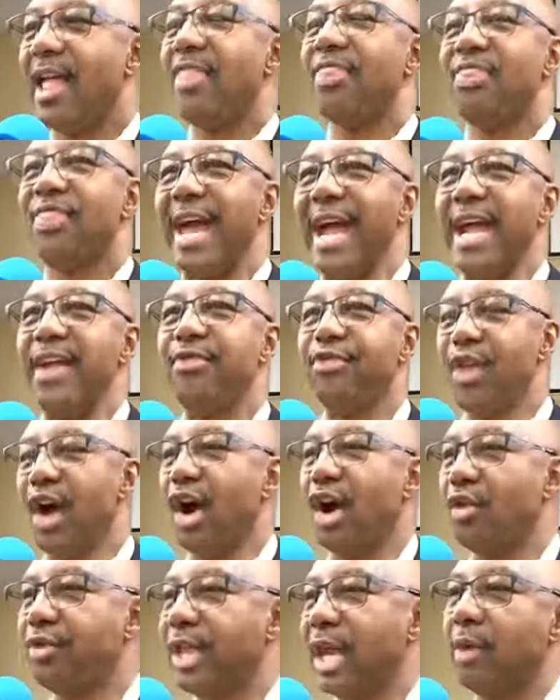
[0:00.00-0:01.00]
They
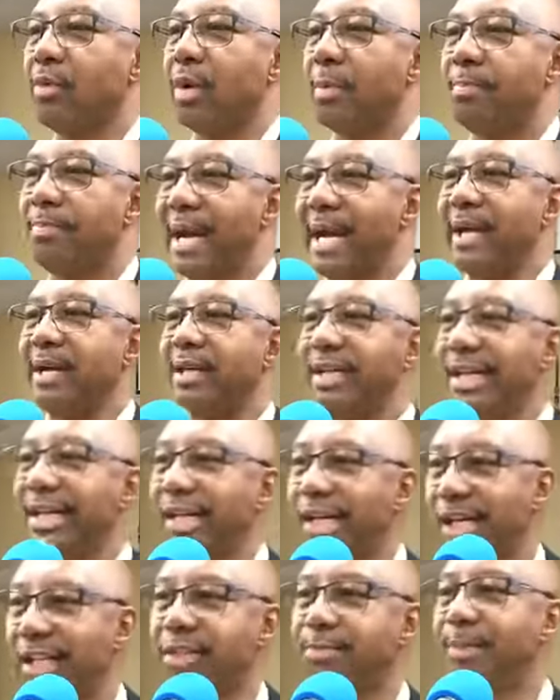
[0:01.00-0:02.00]
thought they were better than
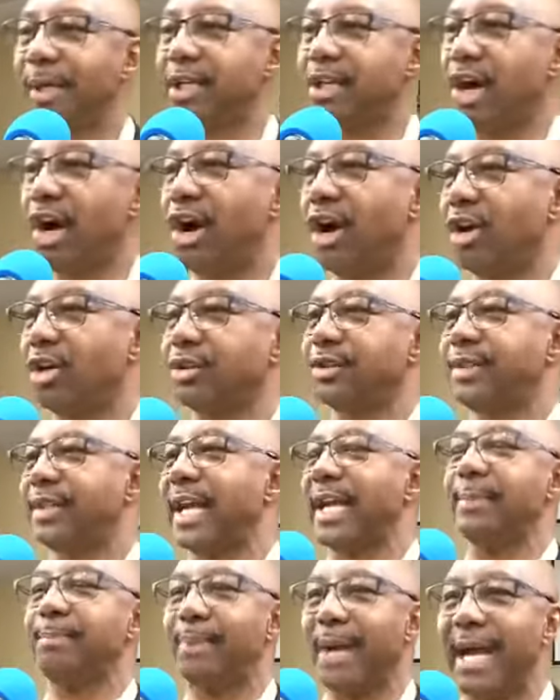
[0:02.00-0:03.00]
us because
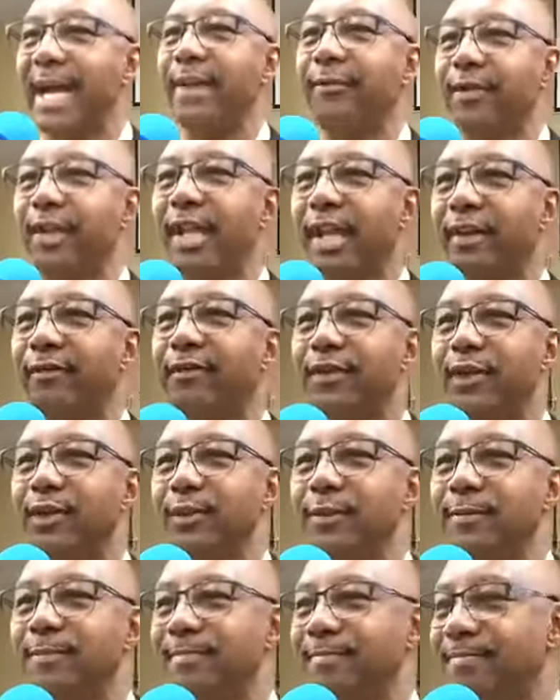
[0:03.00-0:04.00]
they paid for their food.